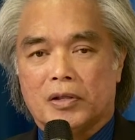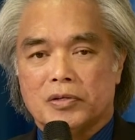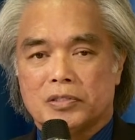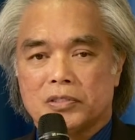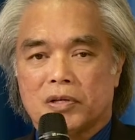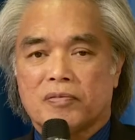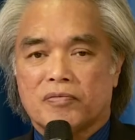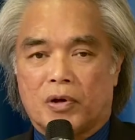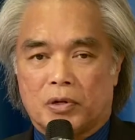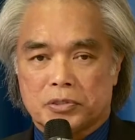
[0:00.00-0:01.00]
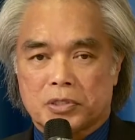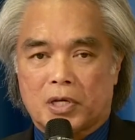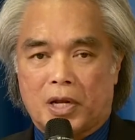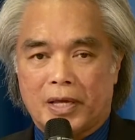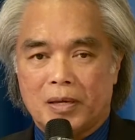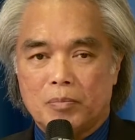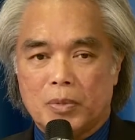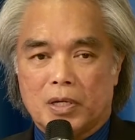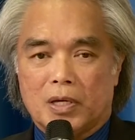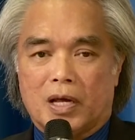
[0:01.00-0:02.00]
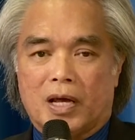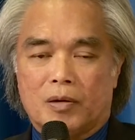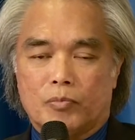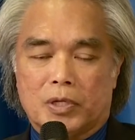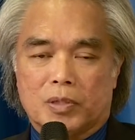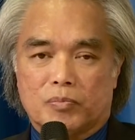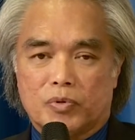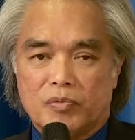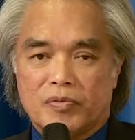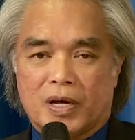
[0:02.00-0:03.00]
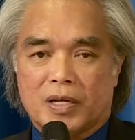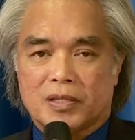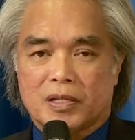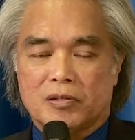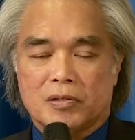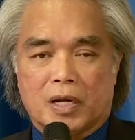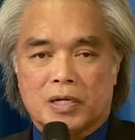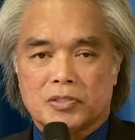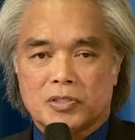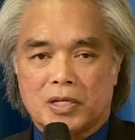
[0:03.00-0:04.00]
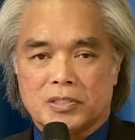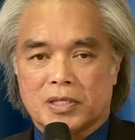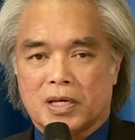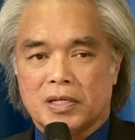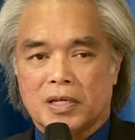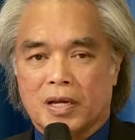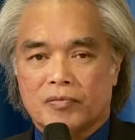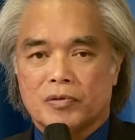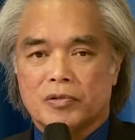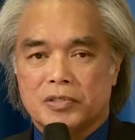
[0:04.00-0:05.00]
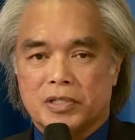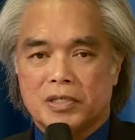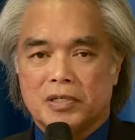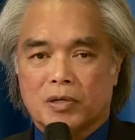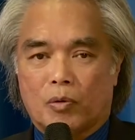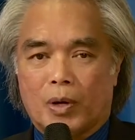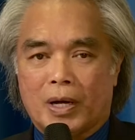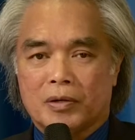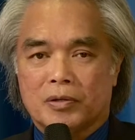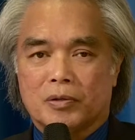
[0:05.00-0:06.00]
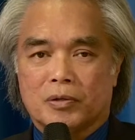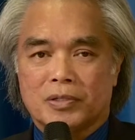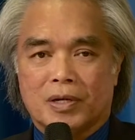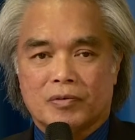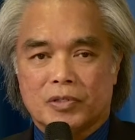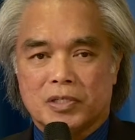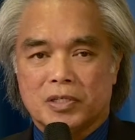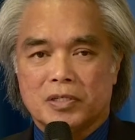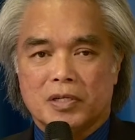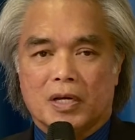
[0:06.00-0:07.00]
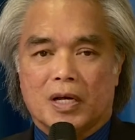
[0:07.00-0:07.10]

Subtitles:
this is a false claim, and we can prove that the United States, again, never did acquire or never did